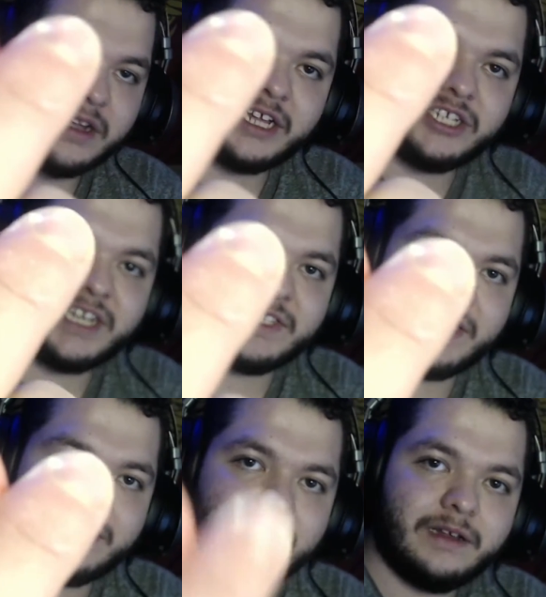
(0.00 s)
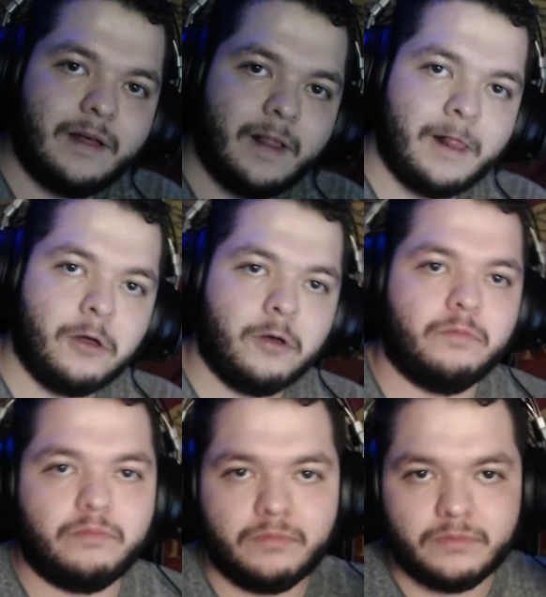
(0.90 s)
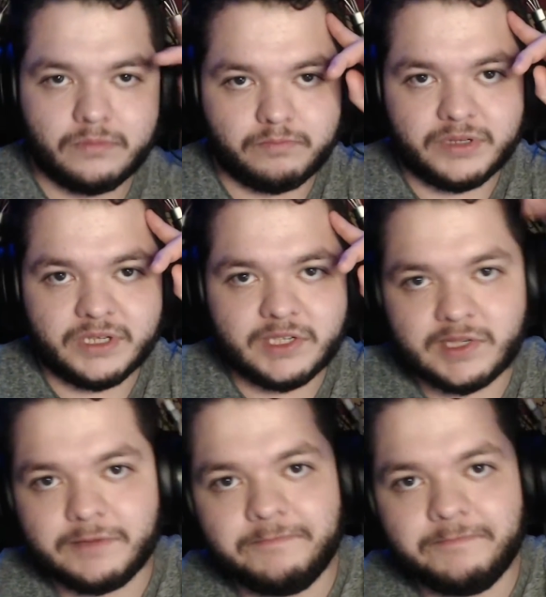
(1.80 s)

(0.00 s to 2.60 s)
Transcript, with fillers: catch you guys later. Peace.